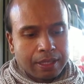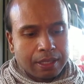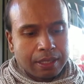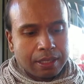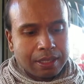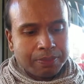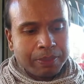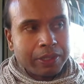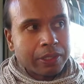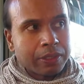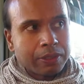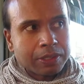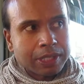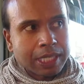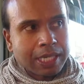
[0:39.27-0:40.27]
uh,
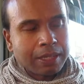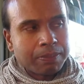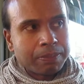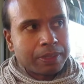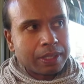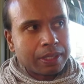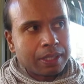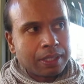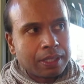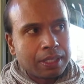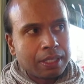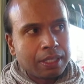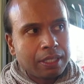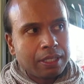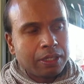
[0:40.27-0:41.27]
miracles happen
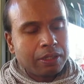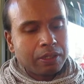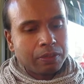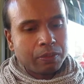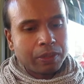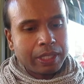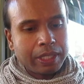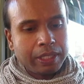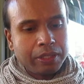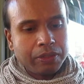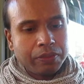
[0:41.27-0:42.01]
when